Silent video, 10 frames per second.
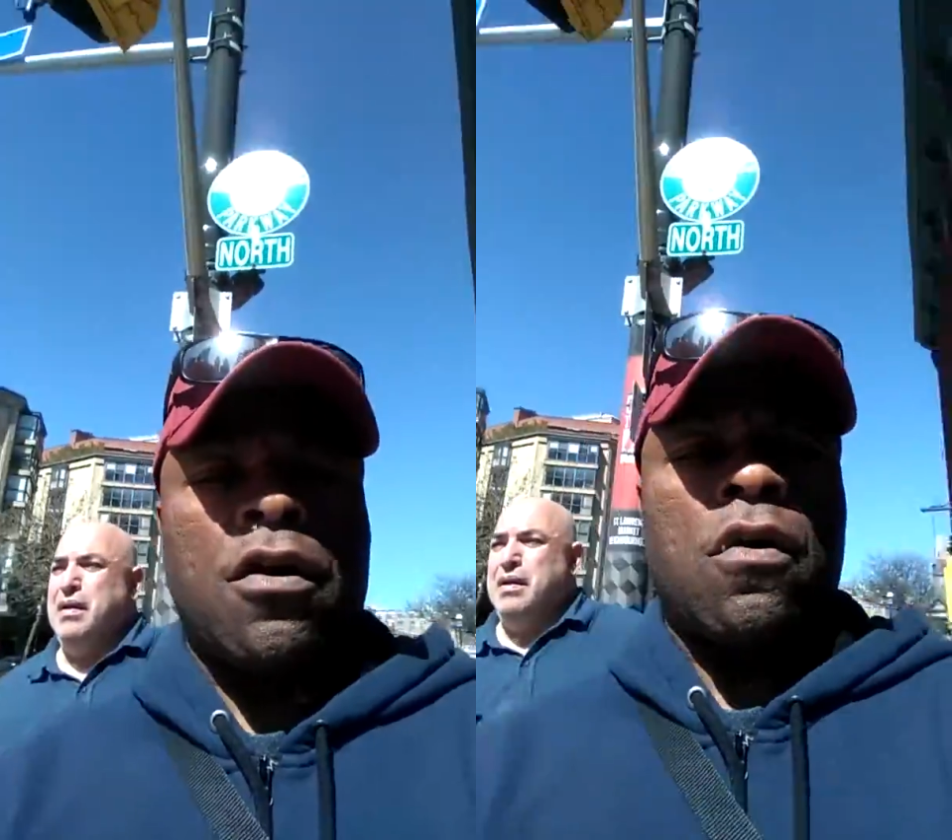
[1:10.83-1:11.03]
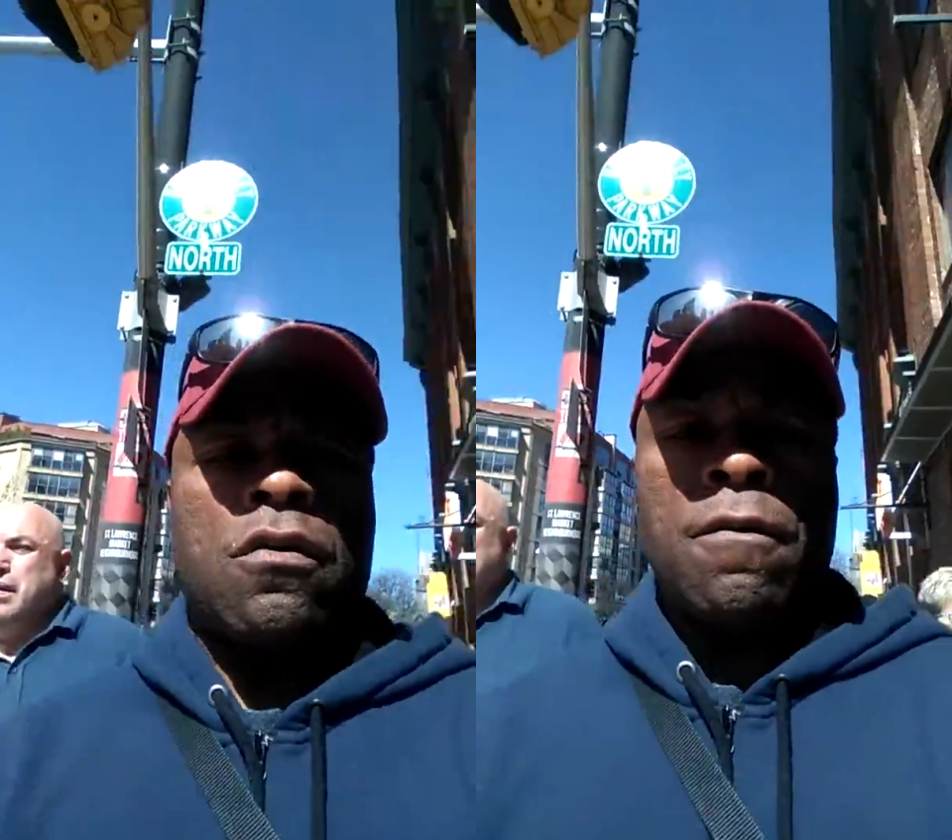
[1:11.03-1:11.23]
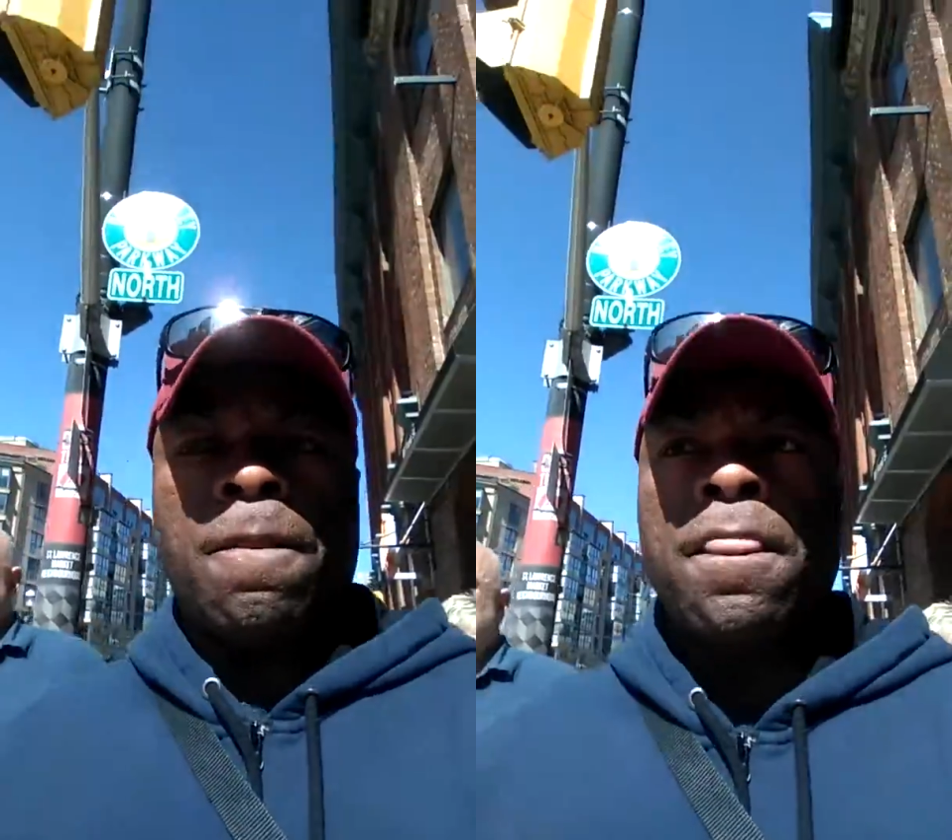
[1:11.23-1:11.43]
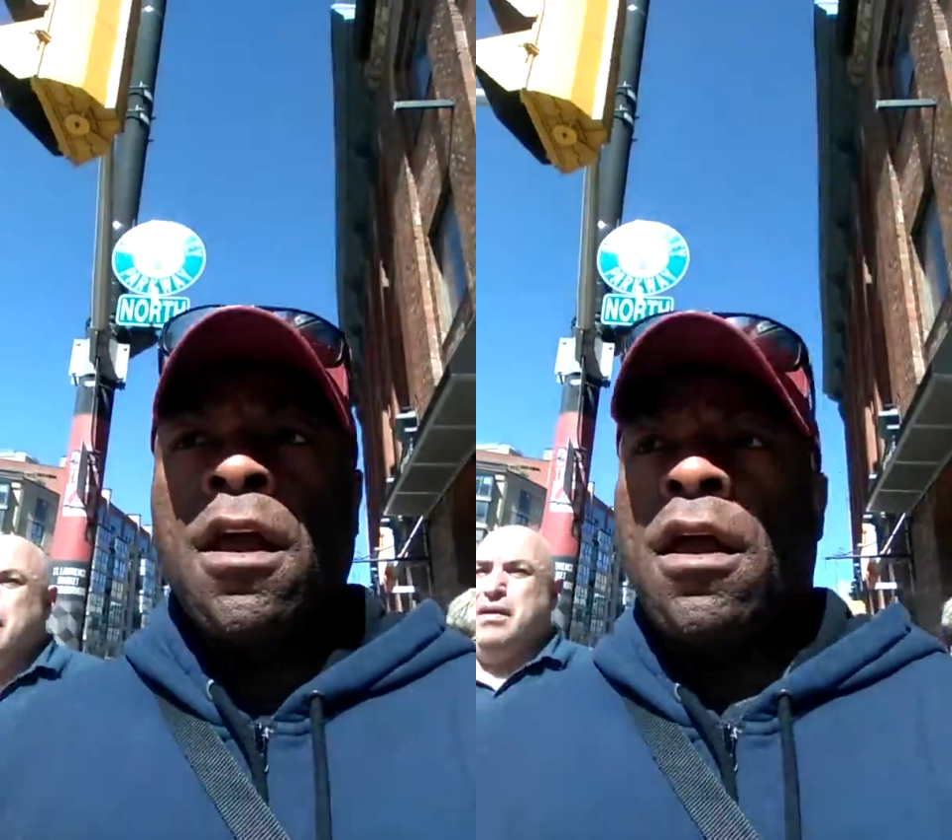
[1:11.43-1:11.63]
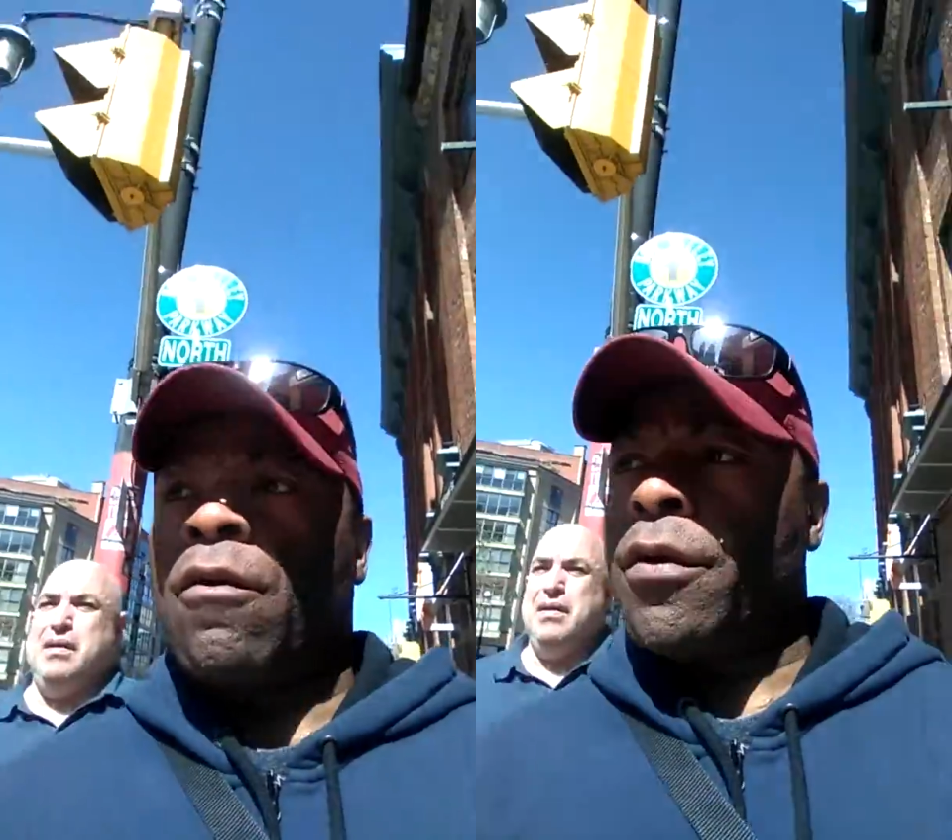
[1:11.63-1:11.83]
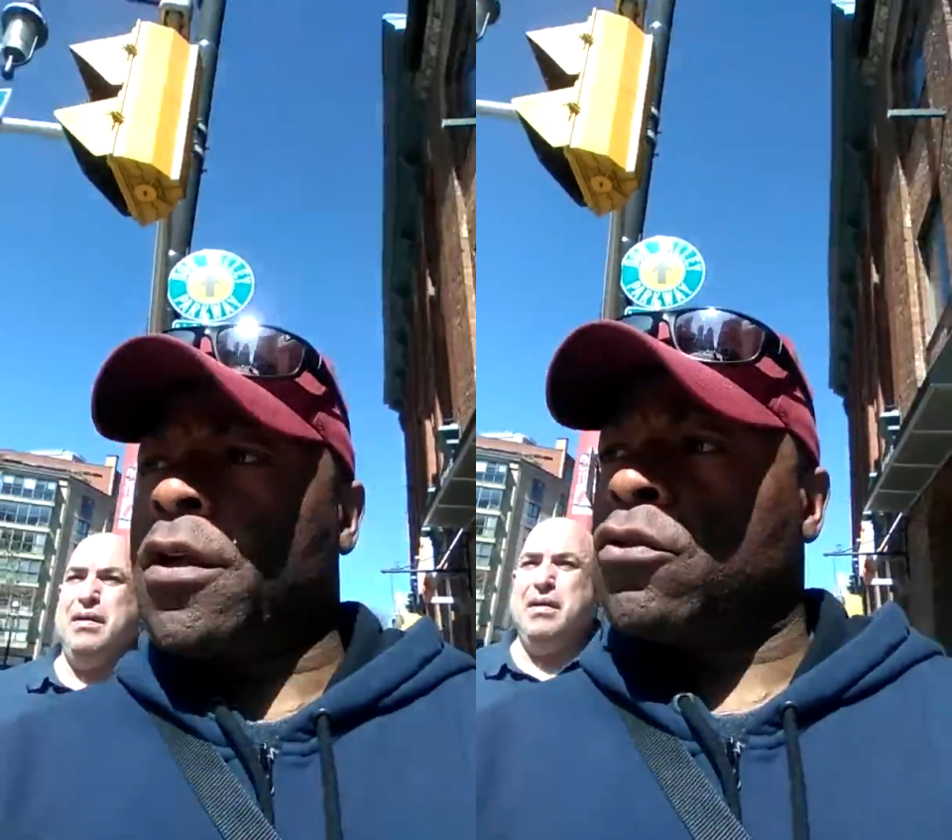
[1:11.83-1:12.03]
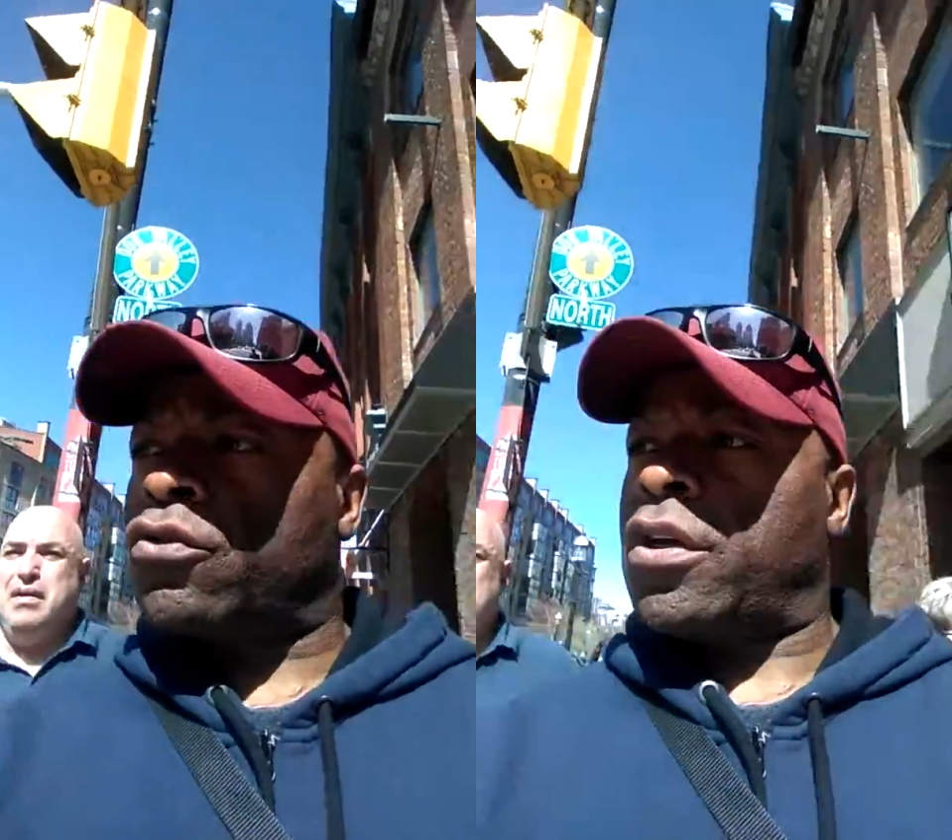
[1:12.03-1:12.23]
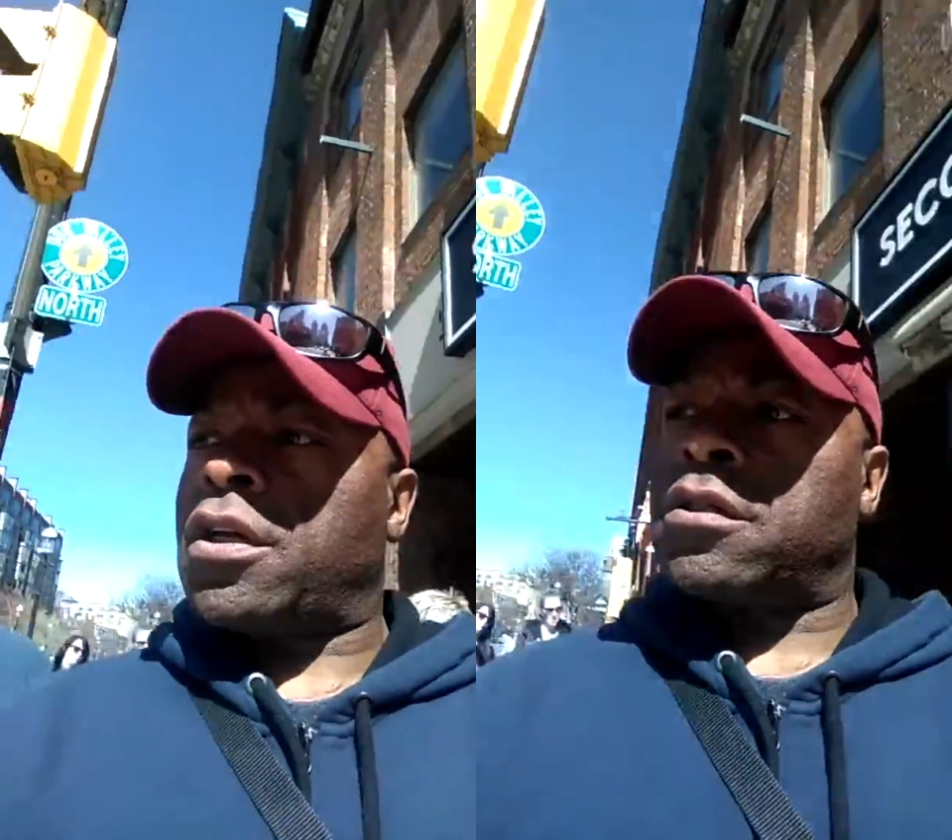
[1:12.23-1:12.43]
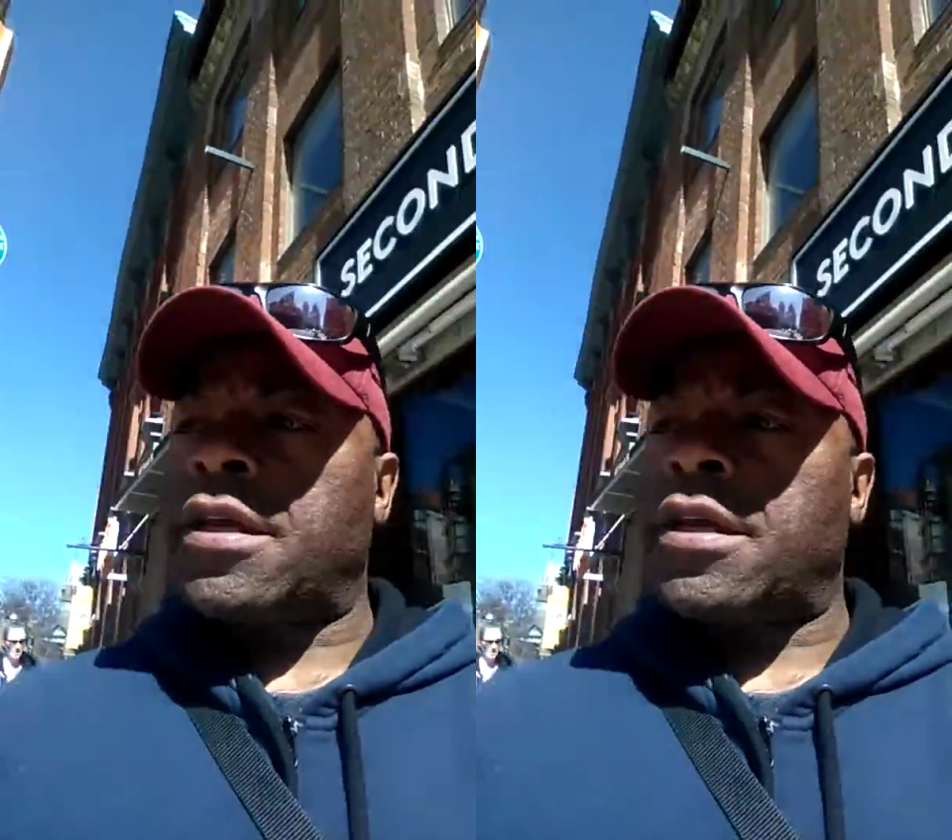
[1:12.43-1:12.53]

on. We don't drink